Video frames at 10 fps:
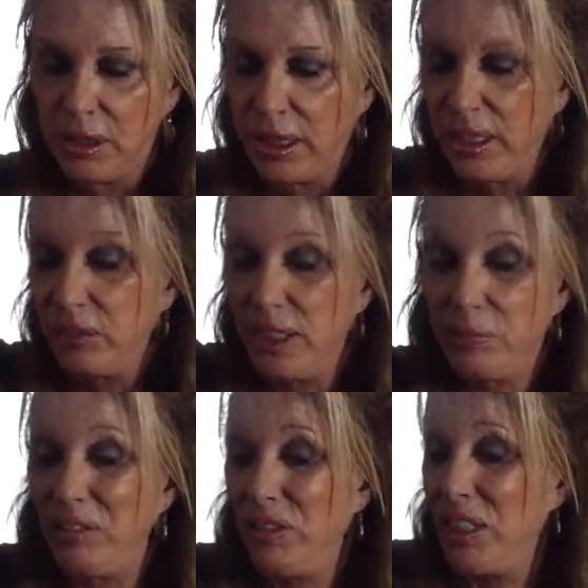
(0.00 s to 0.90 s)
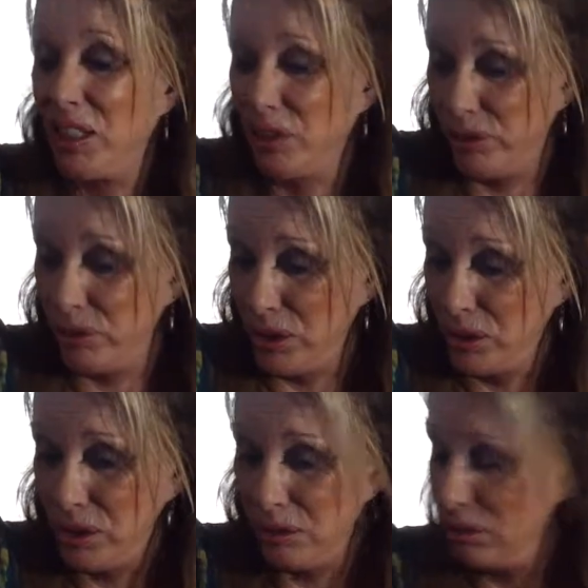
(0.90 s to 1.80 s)
I don't think my videographer
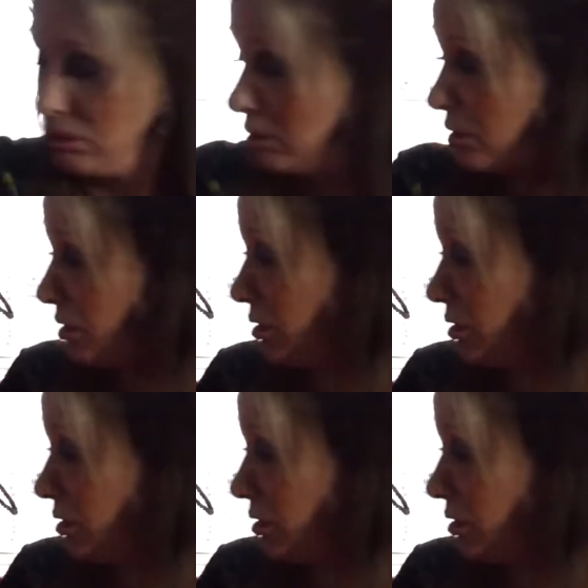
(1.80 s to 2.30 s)
wants to do